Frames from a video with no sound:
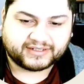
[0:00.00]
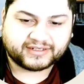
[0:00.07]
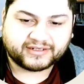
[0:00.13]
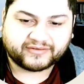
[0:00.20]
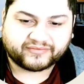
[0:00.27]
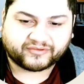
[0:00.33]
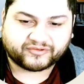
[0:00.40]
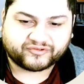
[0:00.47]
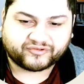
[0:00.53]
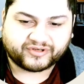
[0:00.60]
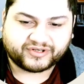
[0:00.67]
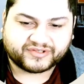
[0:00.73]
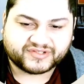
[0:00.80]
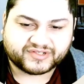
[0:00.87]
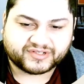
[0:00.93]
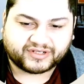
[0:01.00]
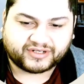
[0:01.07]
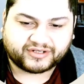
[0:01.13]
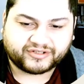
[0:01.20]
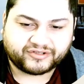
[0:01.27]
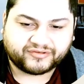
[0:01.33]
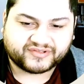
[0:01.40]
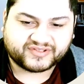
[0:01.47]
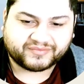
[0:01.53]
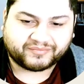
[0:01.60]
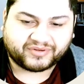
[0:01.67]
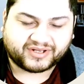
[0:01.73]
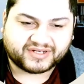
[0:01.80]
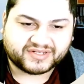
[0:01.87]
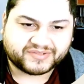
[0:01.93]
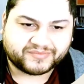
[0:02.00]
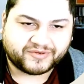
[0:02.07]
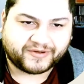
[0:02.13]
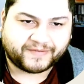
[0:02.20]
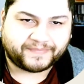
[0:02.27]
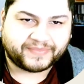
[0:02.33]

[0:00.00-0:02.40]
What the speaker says: infiltrates units of plasma,